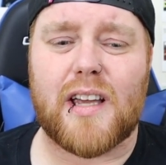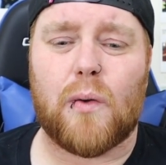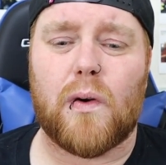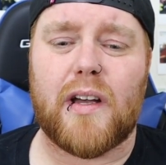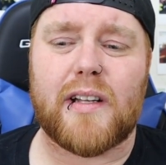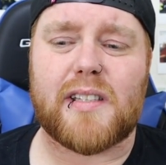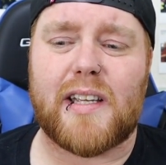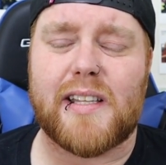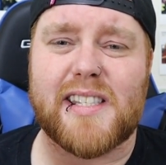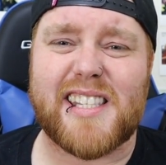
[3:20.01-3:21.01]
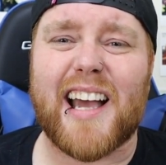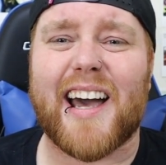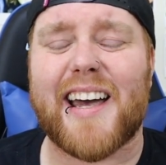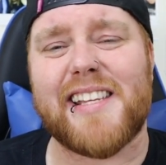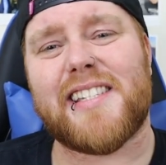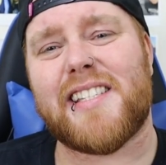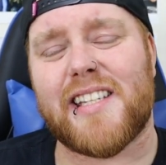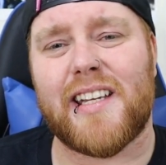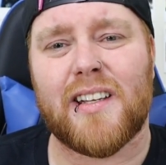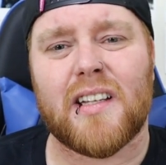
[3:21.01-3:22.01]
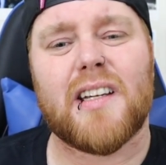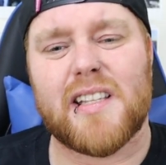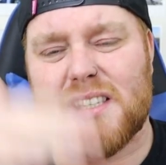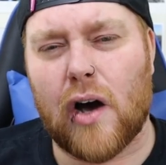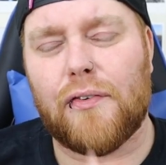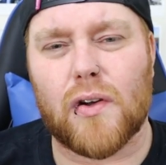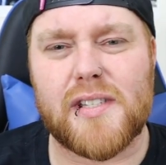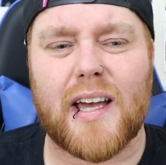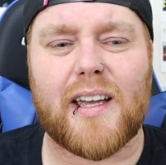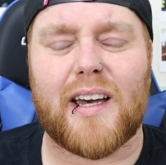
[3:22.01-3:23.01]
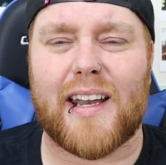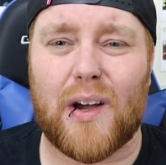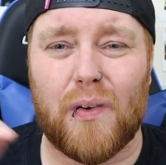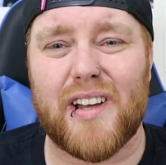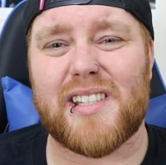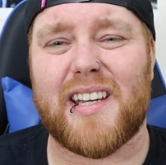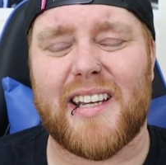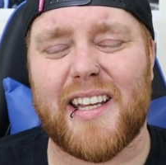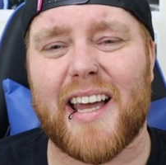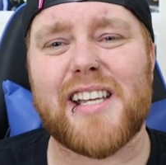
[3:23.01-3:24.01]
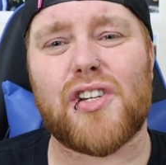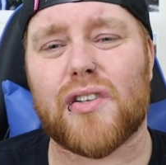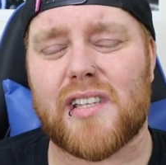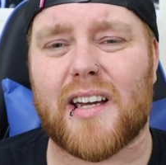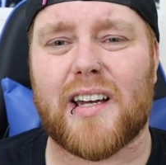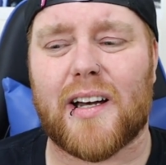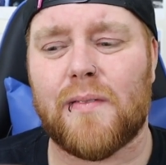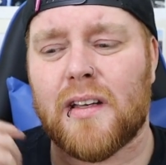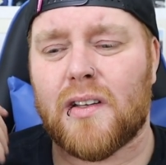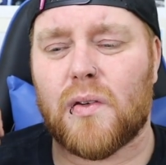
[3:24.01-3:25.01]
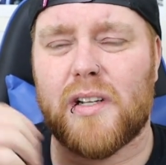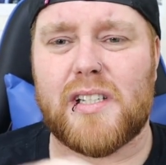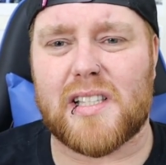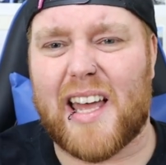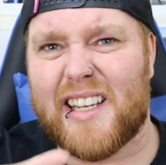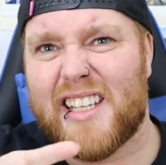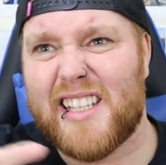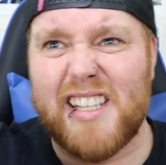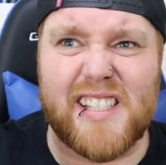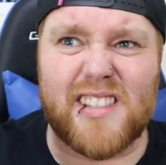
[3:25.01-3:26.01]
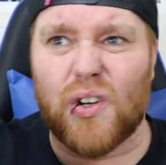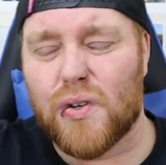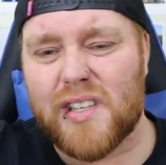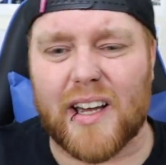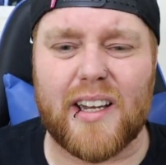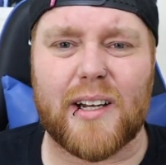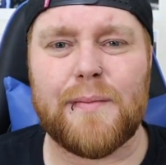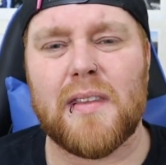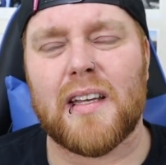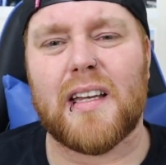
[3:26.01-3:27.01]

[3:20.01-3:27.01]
I worked in Sakai City, South Osaka, and I worked in Higashi Osaka, which is like East Osaka.